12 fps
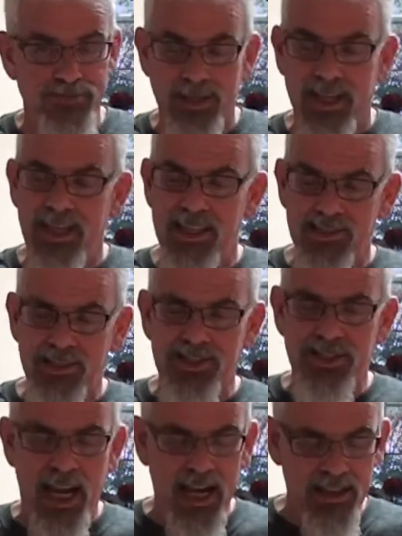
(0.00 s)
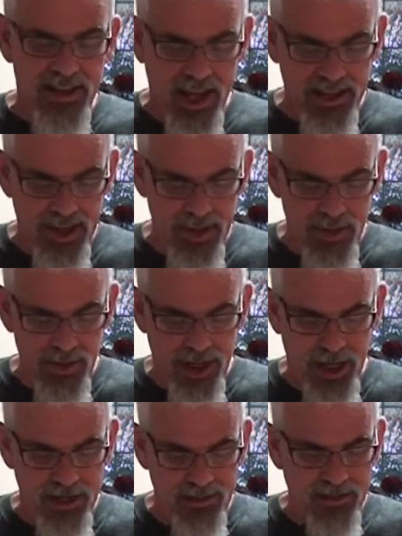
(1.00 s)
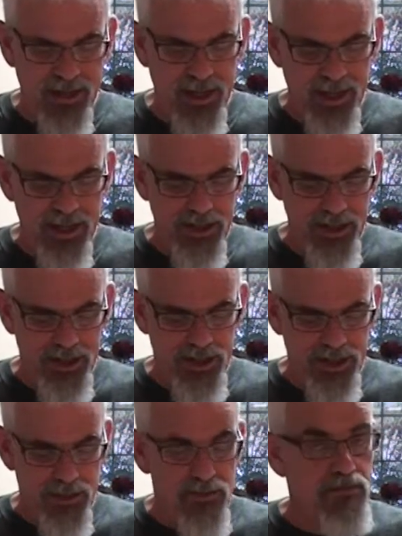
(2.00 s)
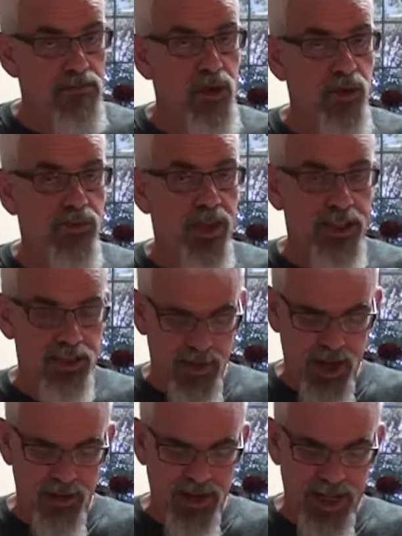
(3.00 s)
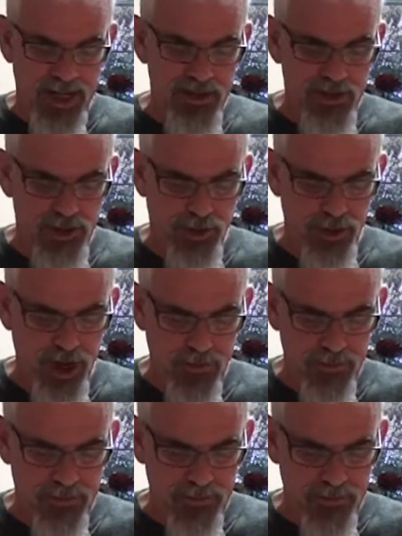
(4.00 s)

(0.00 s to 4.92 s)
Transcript: And that's just anything that you can just move things around and get it stirred up.